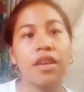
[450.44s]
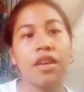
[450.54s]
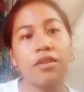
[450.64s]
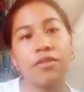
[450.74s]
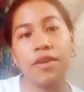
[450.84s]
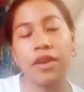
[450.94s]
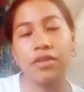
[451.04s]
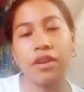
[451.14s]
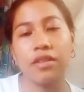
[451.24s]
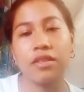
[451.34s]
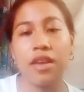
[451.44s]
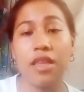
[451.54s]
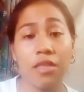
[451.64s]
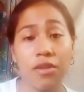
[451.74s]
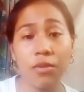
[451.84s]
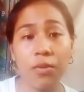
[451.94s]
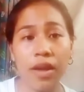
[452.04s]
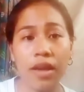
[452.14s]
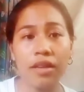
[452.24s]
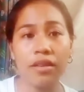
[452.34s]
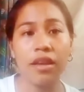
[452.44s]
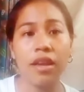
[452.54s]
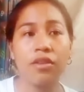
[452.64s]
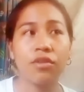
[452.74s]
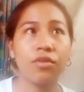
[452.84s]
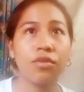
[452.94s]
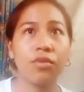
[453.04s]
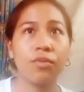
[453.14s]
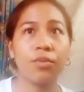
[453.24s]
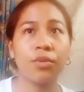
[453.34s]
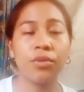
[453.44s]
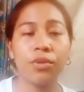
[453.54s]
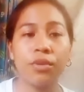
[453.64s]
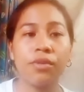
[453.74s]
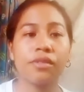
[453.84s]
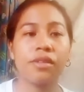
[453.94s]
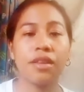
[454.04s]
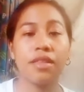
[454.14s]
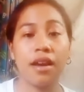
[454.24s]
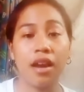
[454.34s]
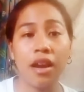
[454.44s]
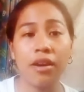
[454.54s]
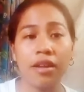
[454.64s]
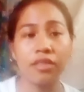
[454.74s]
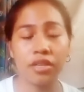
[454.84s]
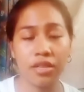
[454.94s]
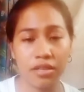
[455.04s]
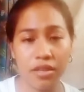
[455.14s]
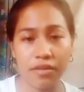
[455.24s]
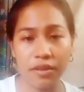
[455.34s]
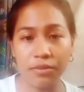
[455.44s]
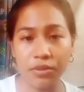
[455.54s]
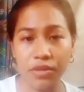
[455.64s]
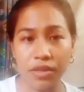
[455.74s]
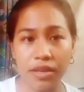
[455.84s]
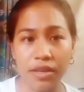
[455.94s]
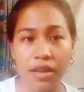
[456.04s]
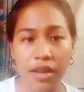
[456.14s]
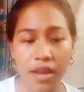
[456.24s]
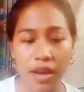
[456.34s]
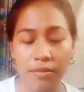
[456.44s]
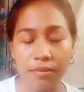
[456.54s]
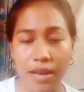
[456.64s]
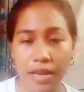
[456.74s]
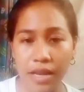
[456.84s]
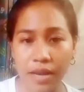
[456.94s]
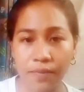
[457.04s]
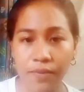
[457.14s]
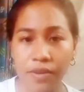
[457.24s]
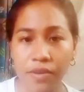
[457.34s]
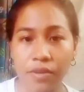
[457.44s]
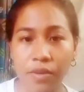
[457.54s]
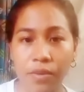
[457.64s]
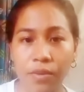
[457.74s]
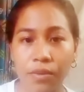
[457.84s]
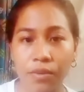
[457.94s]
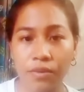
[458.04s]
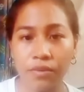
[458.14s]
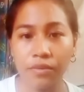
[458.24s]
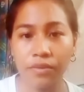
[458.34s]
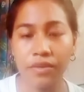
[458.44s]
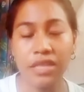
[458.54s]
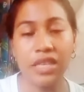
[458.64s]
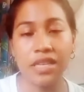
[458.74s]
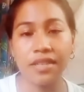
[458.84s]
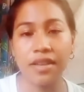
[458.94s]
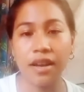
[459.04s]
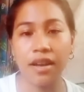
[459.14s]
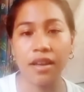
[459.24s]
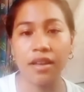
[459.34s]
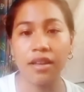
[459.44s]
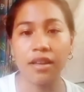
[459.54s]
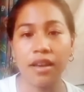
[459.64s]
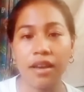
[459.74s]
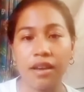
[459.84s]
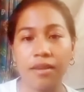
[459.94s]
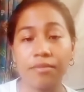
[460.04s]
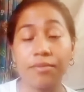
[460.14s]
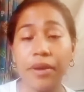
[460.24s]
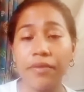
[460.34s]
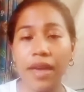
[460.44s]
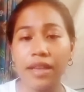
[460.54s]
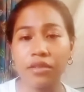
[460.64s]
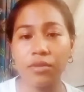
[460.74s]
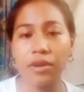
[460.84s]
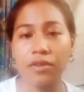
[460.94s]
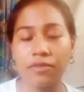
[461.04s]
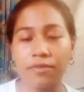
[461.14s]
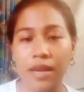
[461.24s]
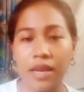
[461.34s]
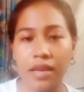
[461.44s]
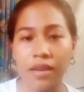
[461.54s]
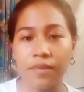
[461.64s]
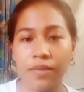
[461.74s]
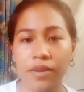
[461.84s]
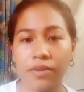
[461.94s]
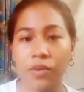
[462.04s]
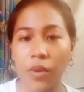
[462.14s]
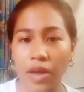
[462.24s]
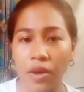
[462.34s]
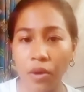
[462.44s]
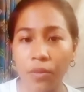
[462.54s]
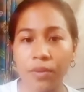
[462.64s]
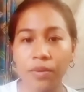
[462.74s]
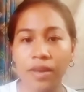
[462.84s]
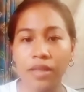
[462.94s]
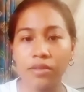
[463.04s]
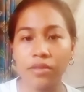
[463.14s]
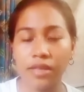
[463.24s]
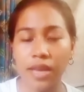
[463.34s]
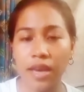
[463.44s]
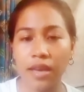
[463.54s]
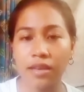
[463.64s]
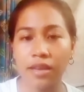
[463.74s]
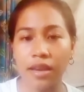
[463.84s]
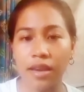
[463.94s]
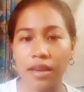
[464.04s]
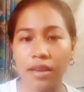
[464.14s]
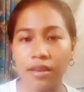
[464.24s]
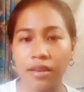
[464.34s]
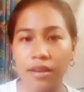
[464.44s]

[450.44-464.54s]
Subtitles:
innovations intertwined to produce the characters of a modern ballet. So this is the brief history of ballet. So I hope you understand, and